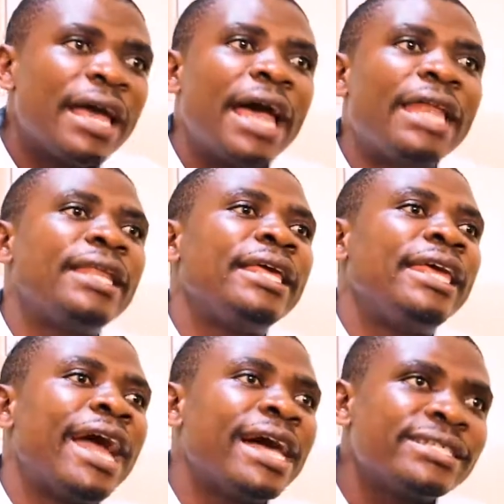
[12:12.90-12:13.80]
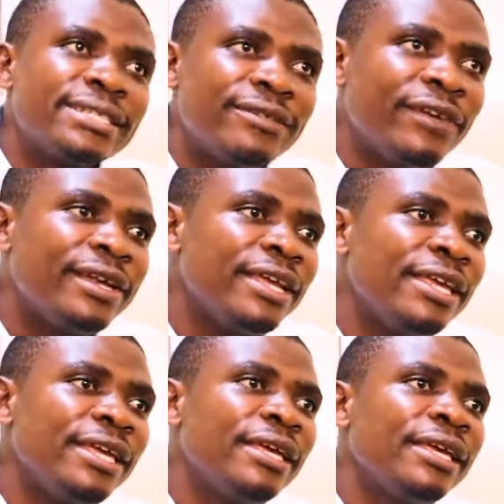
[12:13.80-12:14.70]
and it has
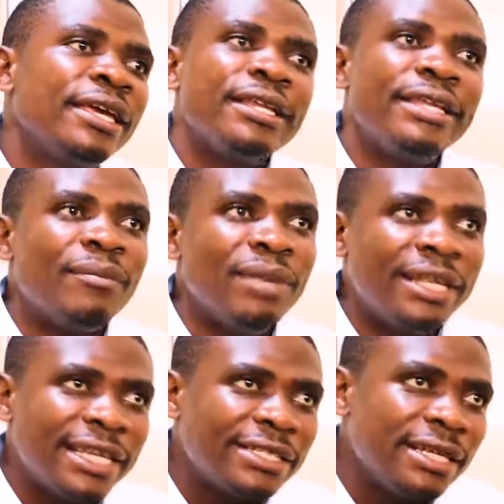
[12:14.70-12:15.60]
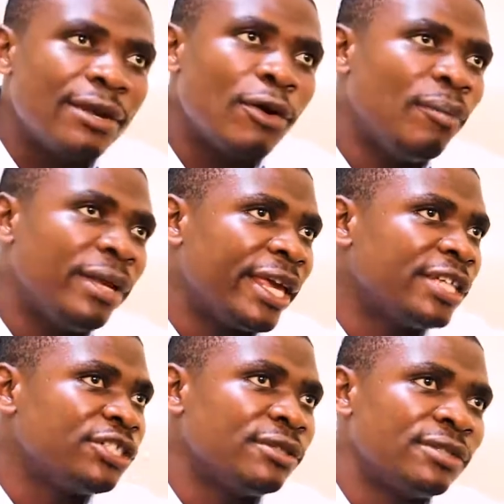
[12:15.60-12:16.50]
very debilitating
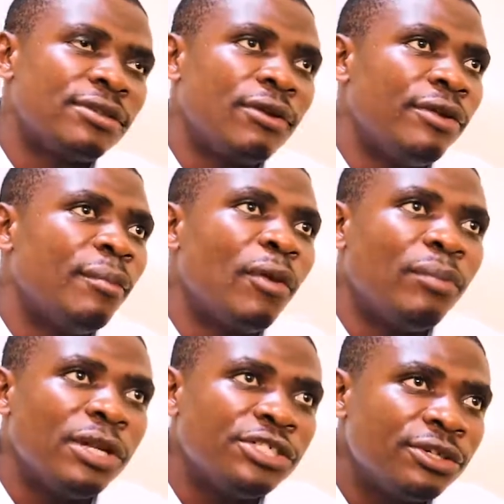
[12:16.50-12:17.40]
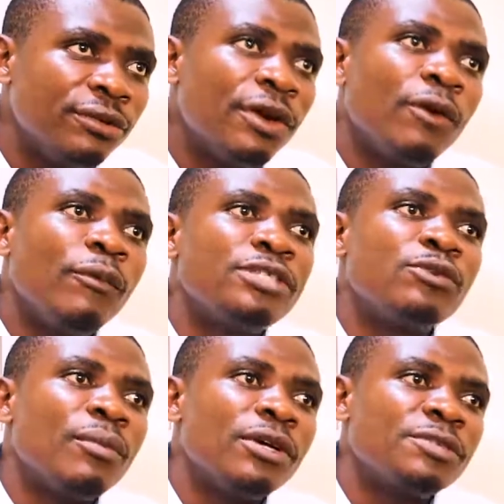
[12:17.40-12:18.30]
complications on the population, which
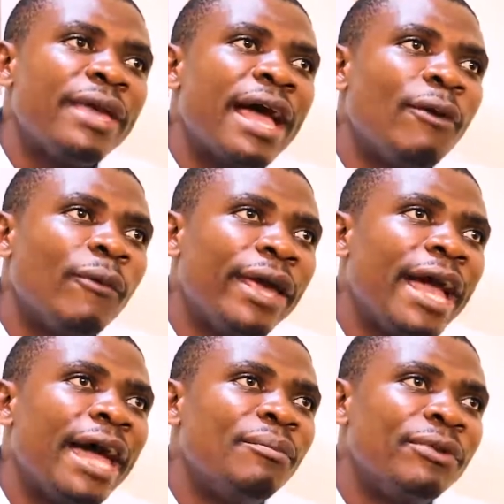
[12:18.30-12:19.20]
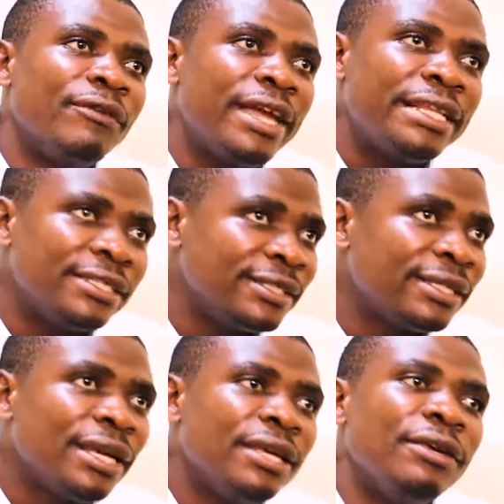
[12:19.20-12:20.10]
we must be aware and prevent it,
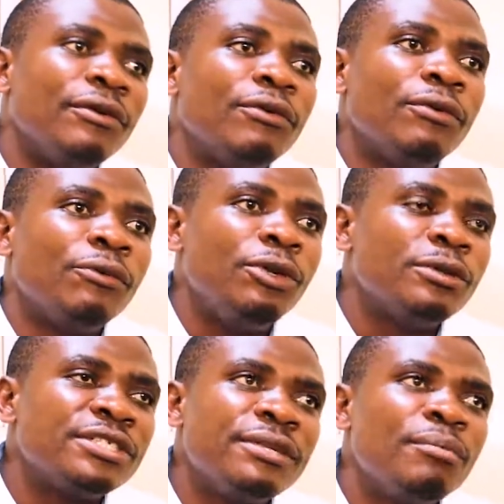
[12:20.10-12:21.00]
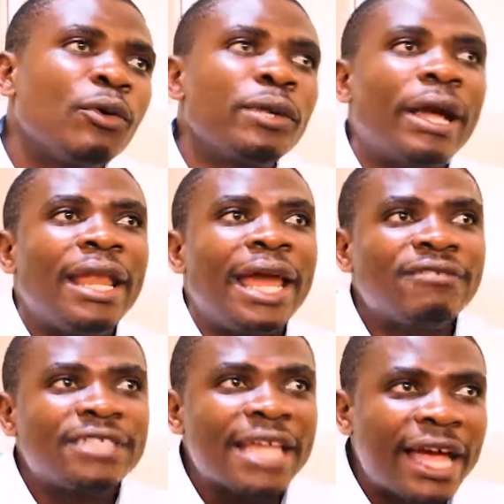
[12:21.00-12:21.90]
using both our
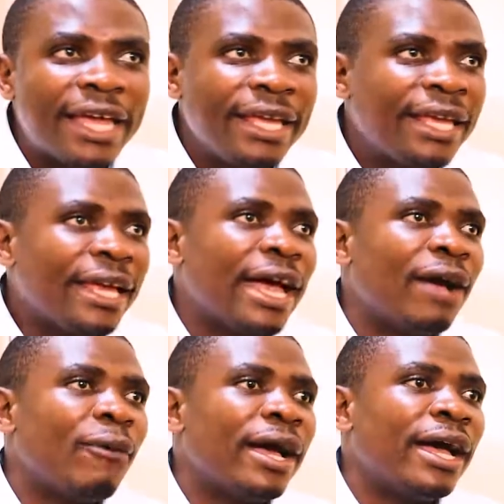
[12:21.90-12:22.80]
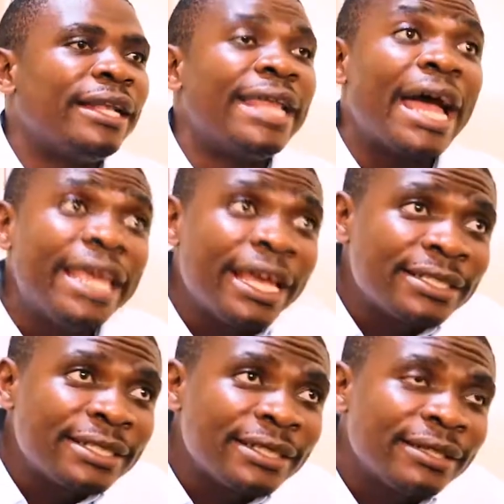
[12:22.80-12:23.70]
lifestyle, our
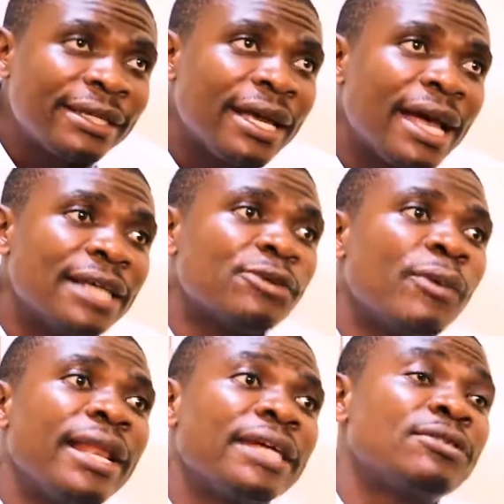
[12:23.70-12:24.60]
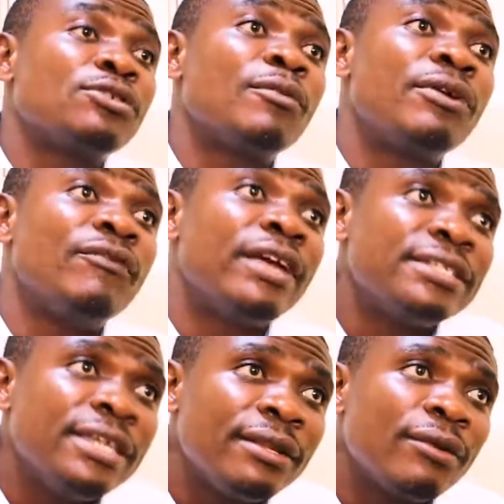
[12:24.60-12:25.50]
diet, as well as also
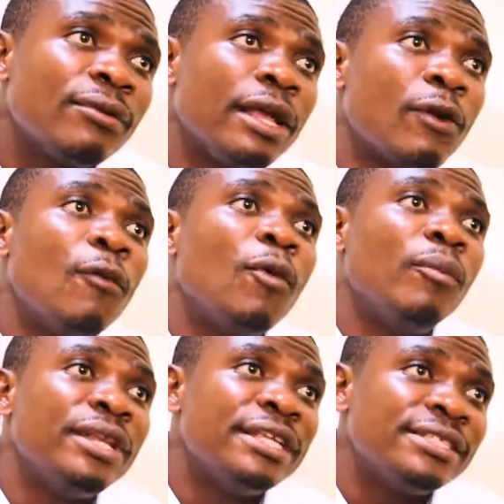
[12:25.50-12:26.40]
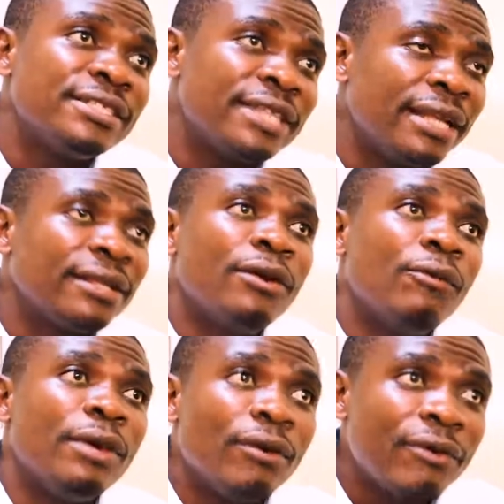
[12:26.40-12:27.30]
preventing the comorbidities that
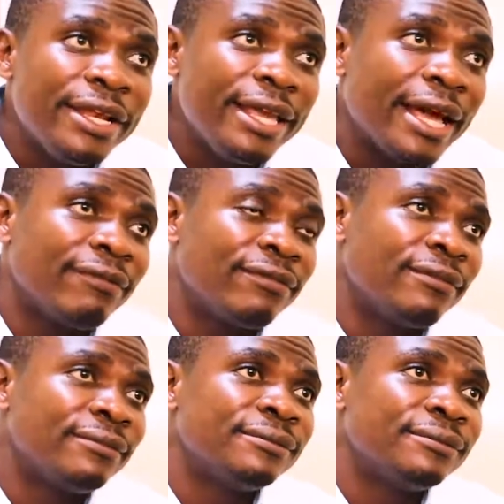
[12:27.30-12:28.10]
we already have.